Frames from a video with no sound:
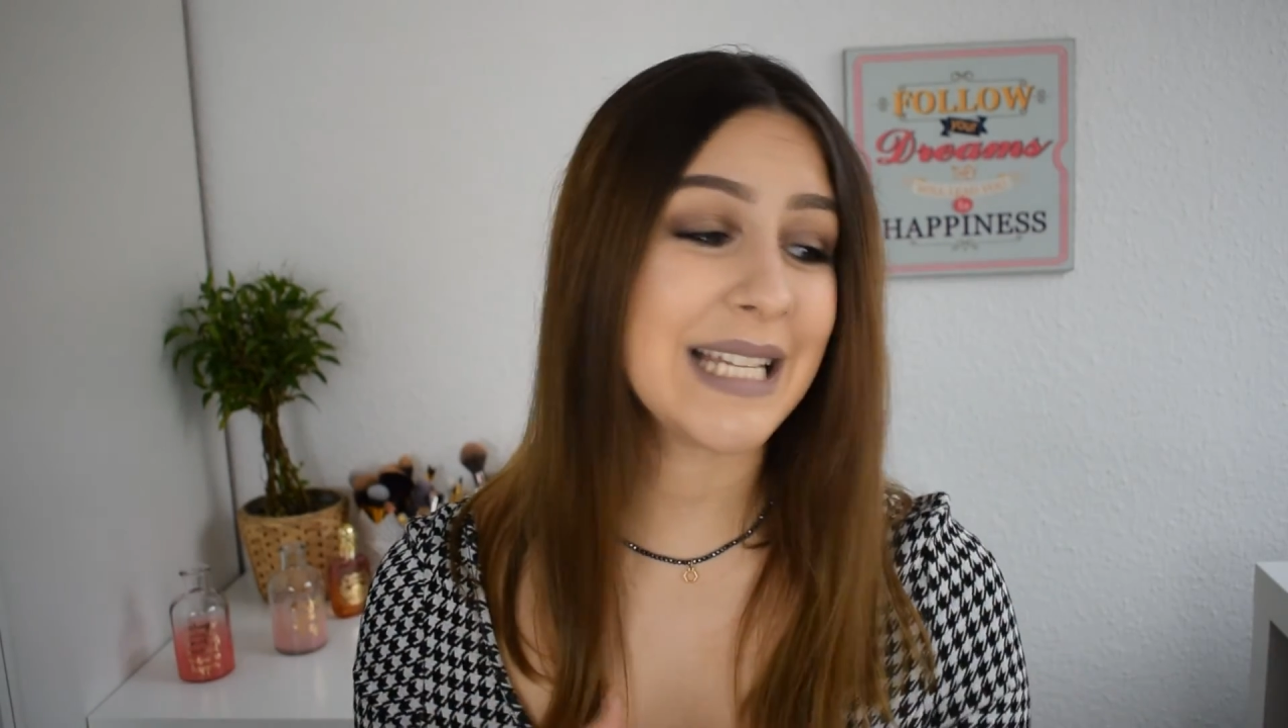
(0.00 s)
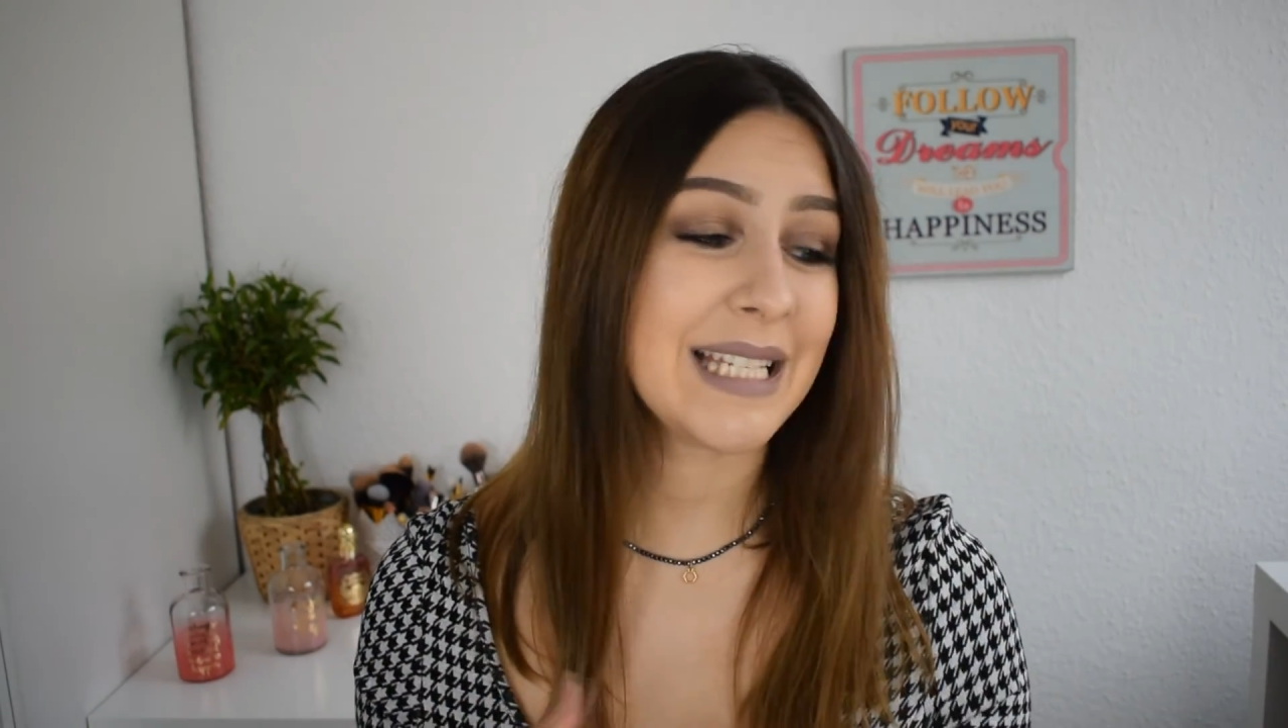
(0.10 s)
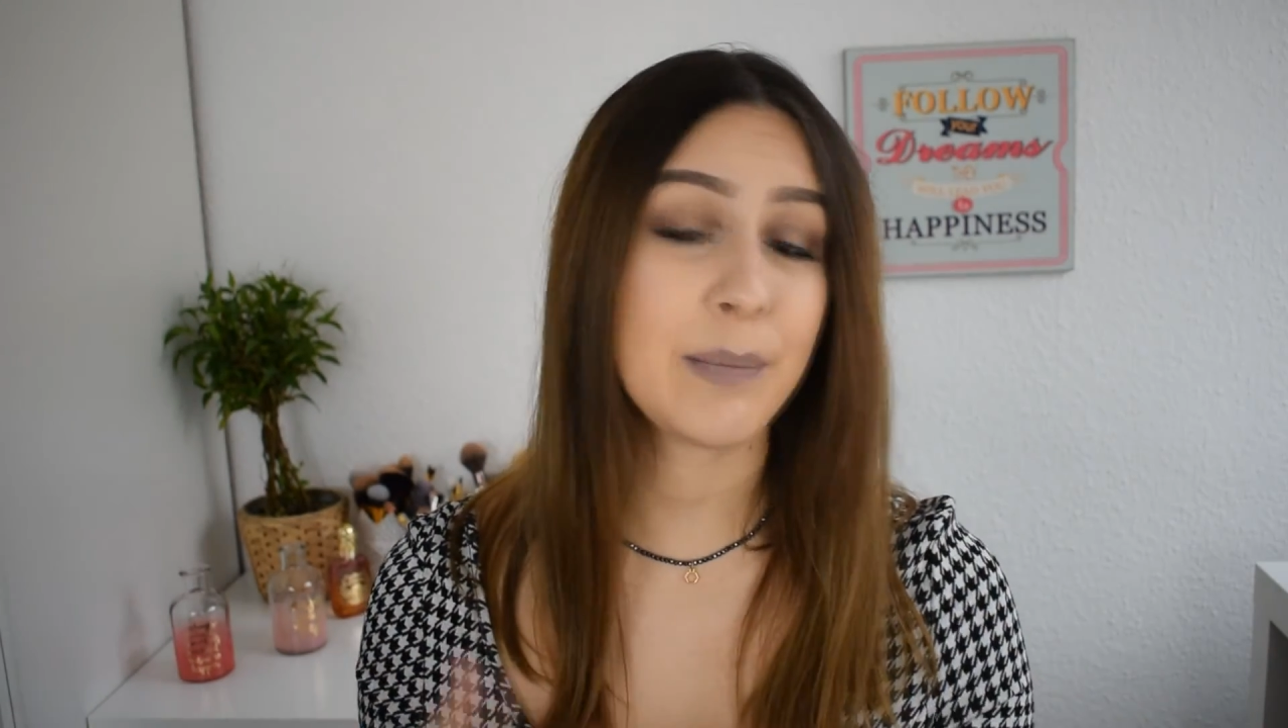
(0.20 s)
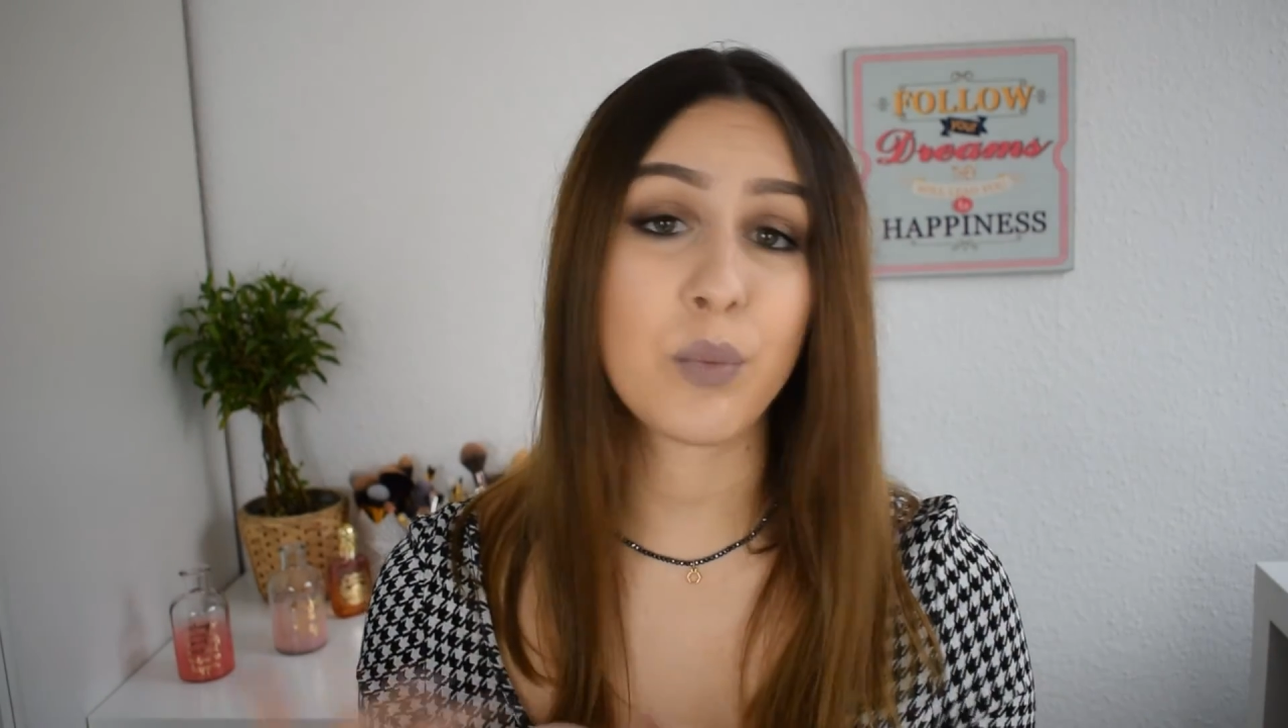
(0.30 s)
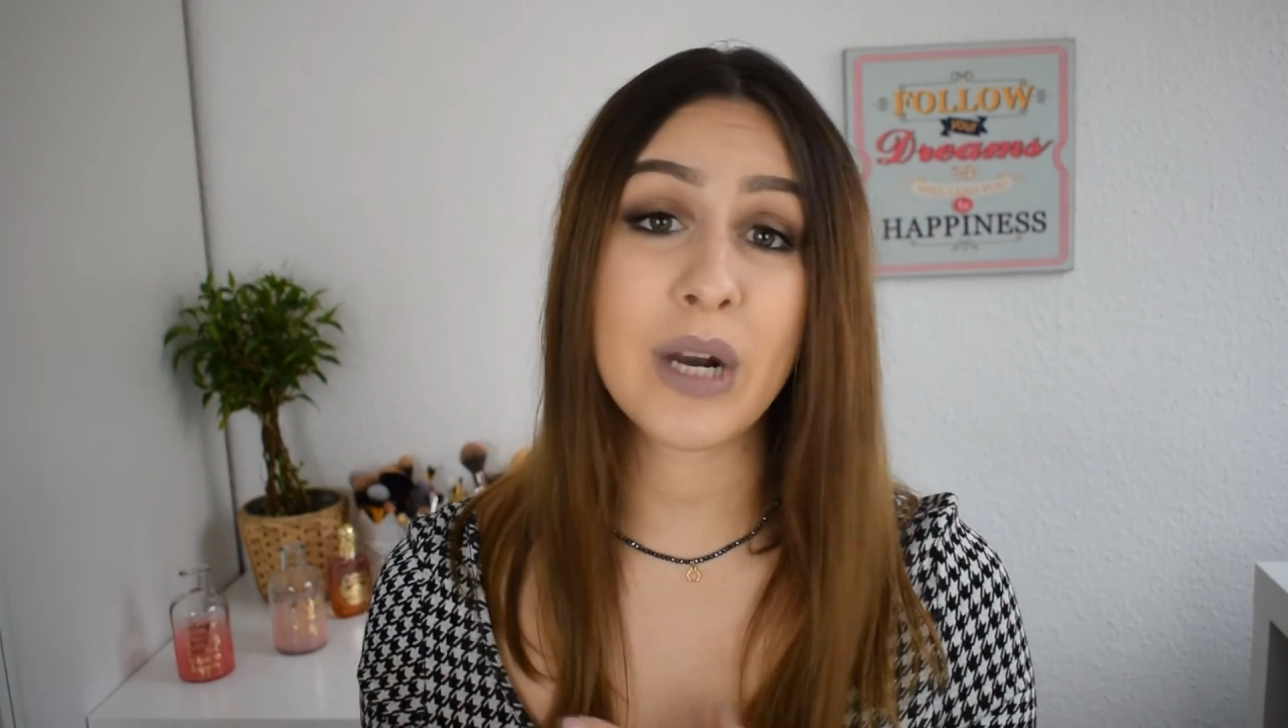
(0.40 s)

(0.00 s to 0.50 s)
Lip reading: and see